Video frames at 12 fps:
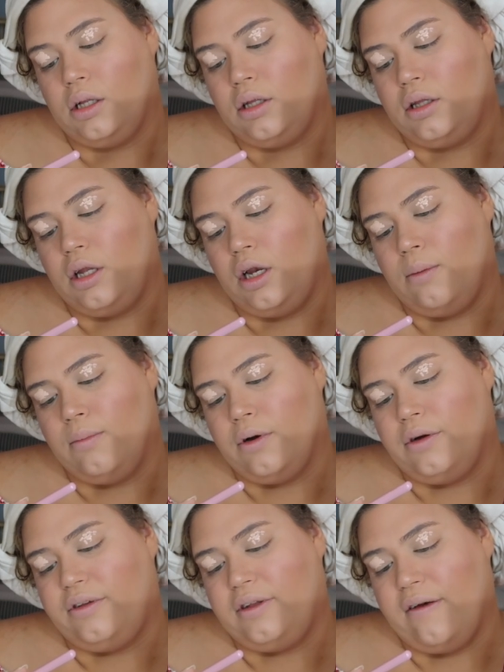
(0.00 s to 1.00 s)
it's the
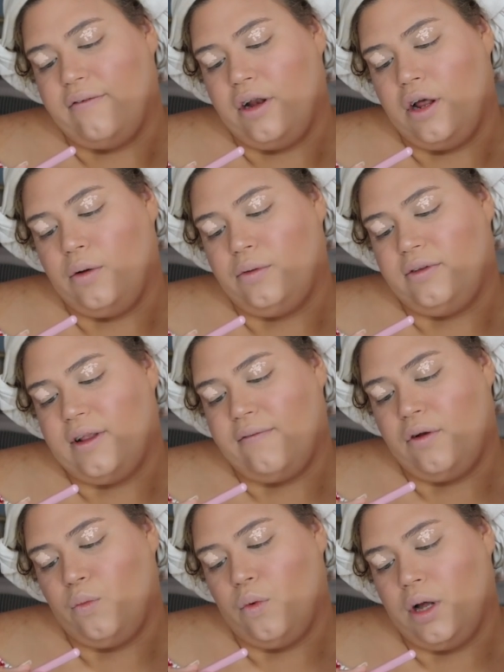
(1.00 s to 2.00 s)
number
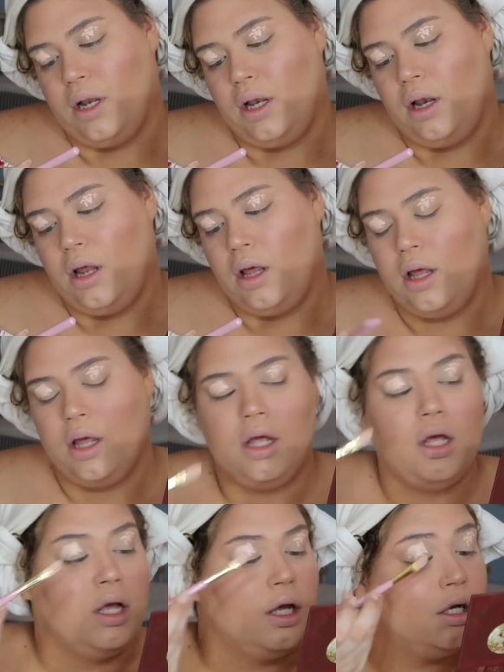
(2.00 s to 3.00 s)
7071,
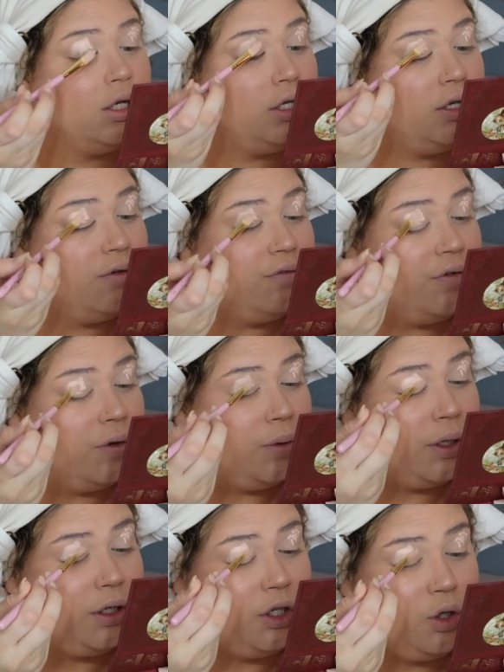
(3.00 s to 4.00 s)

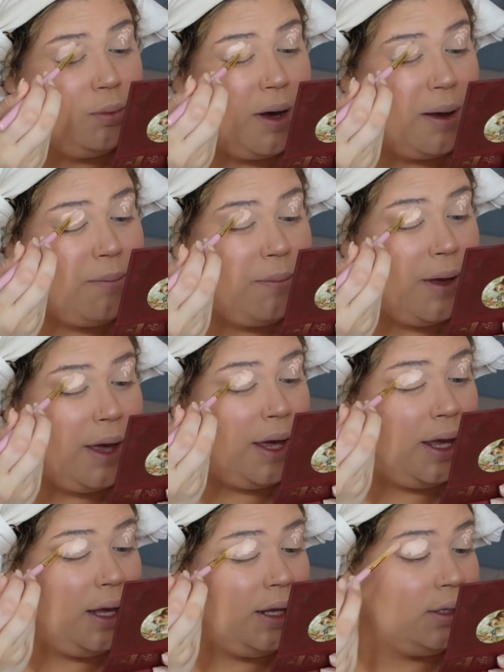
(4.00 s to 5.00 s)
devoted to my
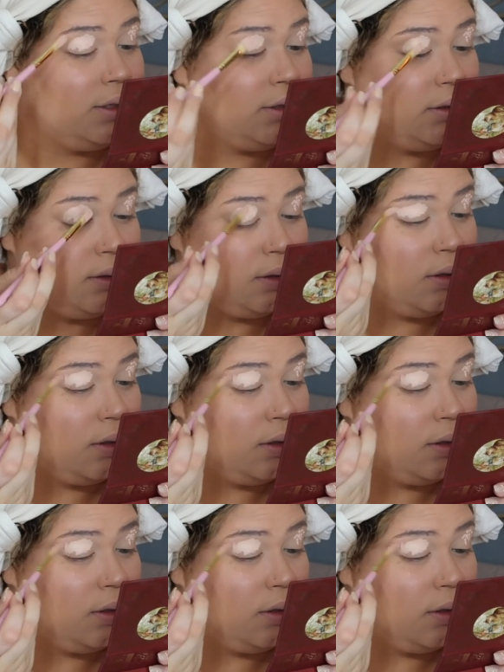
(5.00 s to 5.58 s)
face.